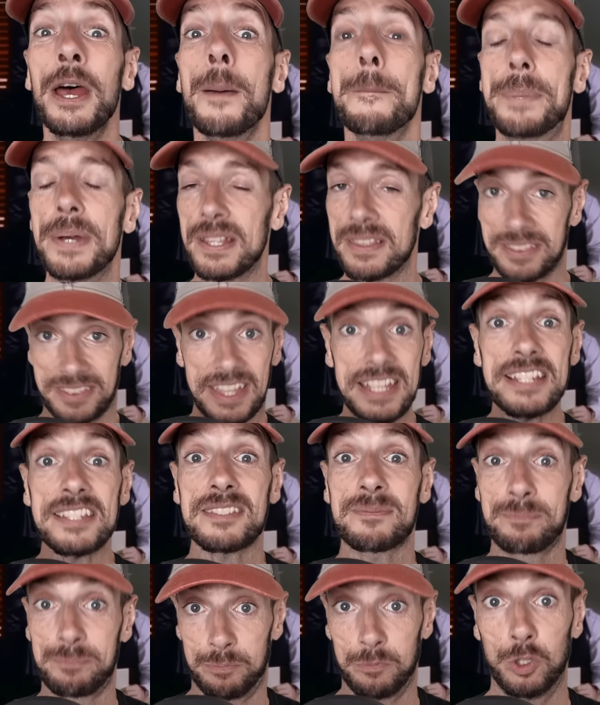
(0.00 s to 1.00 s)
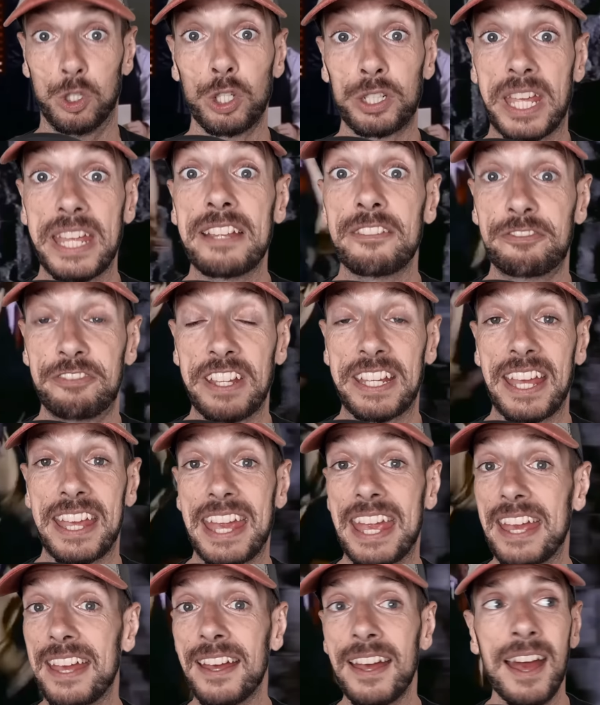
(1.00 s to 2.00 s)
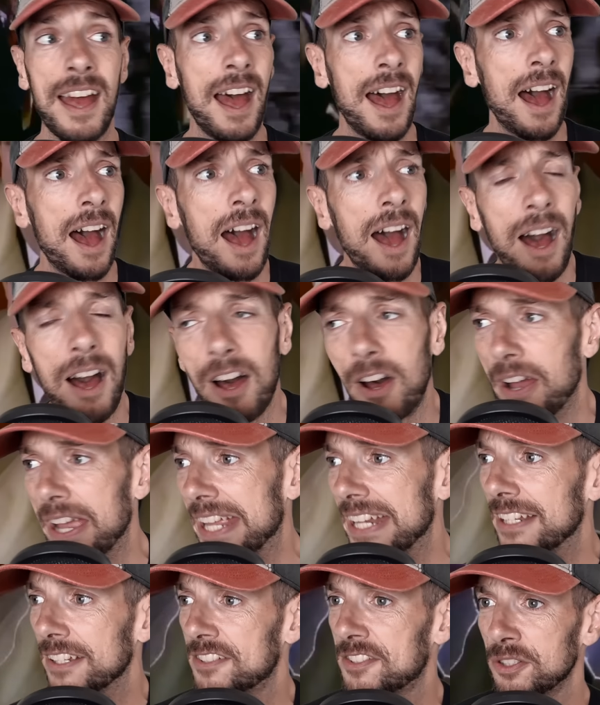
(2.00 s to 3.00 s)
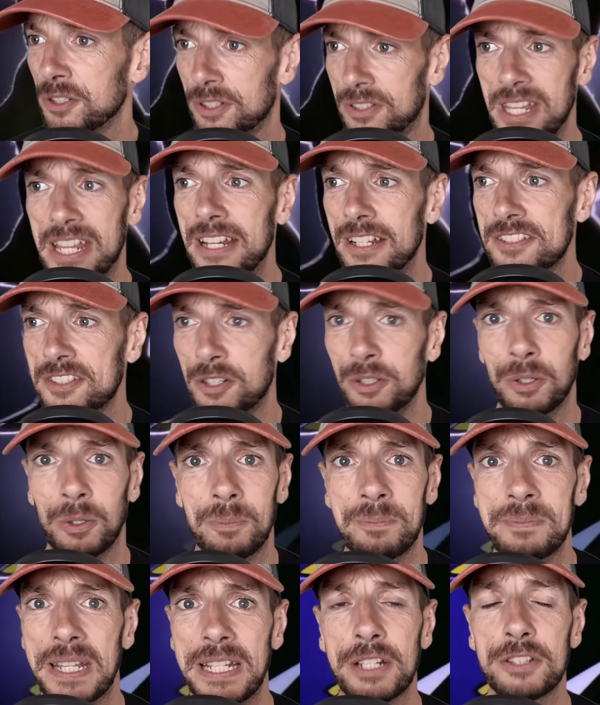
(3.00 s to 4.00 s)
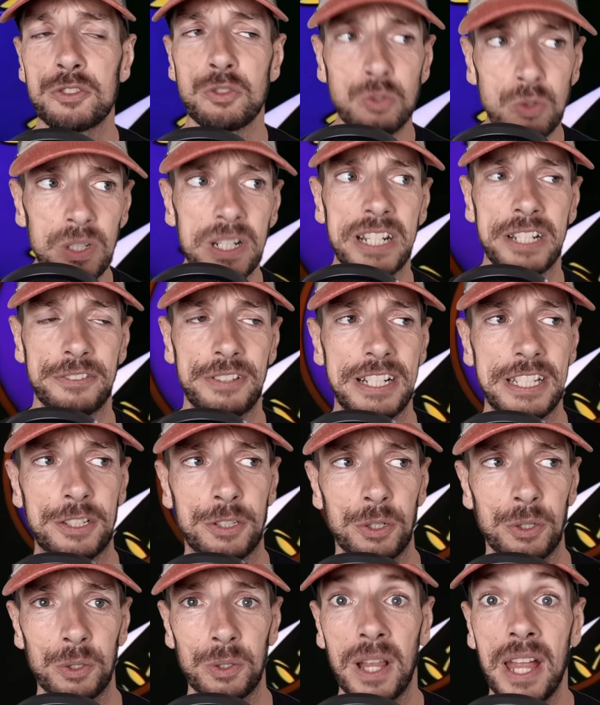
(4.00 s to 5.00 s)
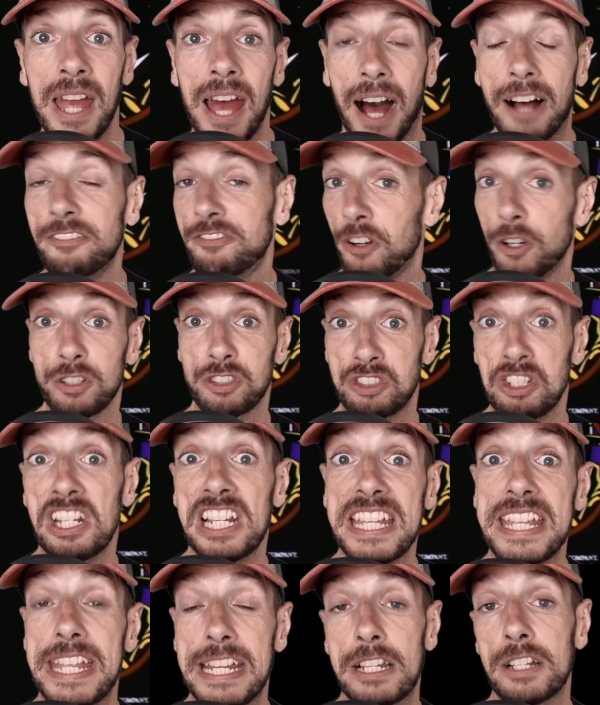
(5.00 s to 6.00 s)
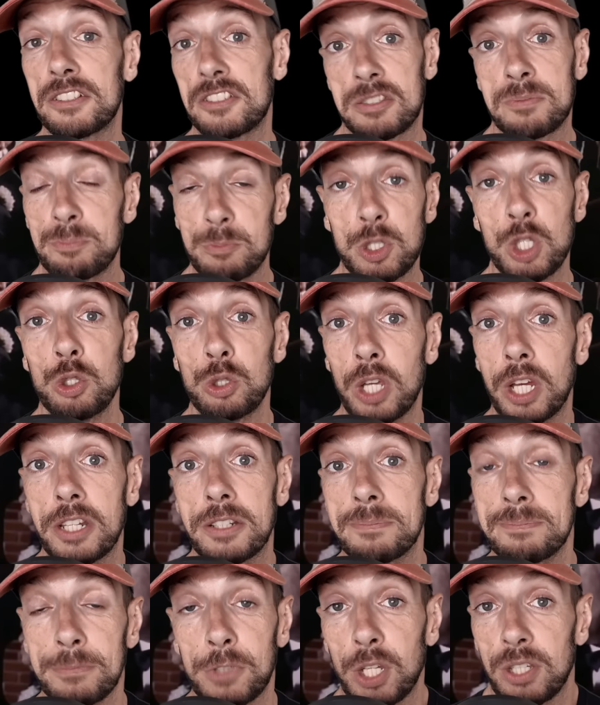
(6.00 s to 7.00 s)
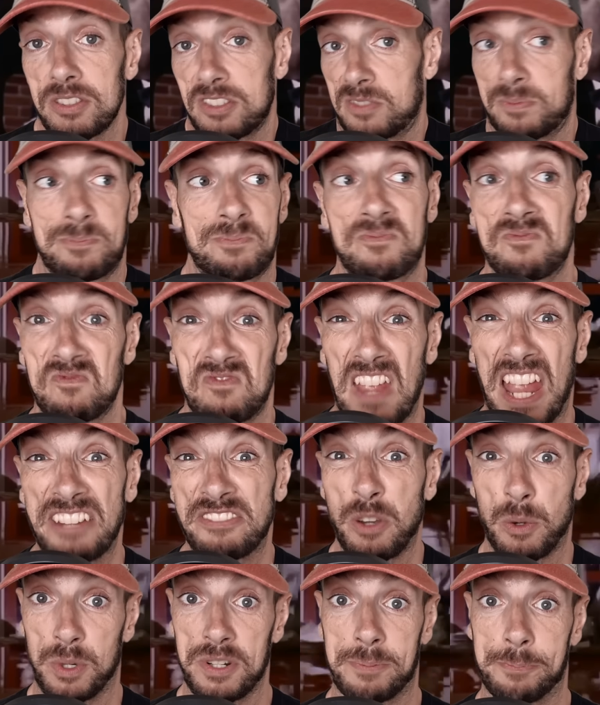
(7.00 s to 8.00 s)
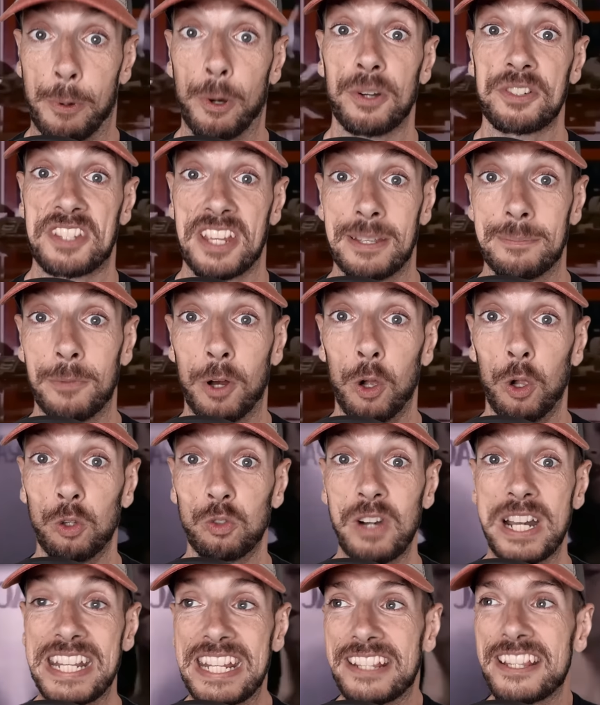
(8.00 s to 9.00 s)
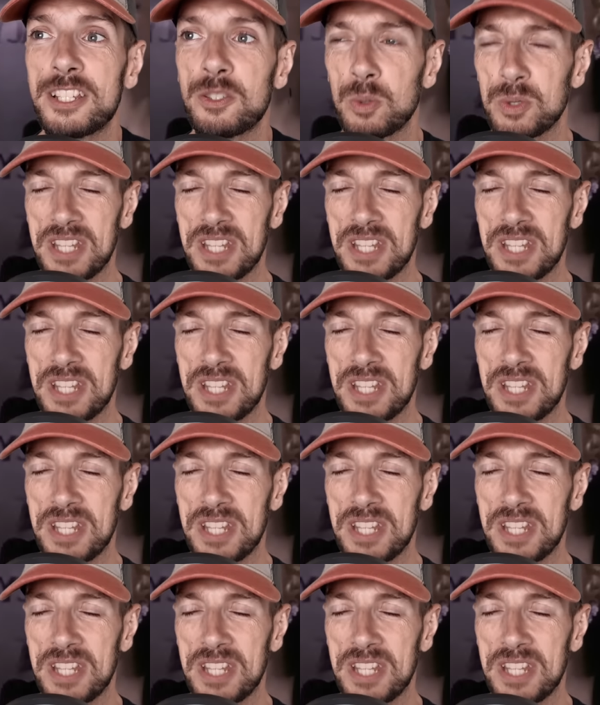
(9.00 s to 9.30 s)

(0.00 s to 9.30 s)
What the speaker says: But this looking figure here, oh, he looks cool. He looks really, really cool. Unfortunately, he looks too good, because everyone's bought him already. This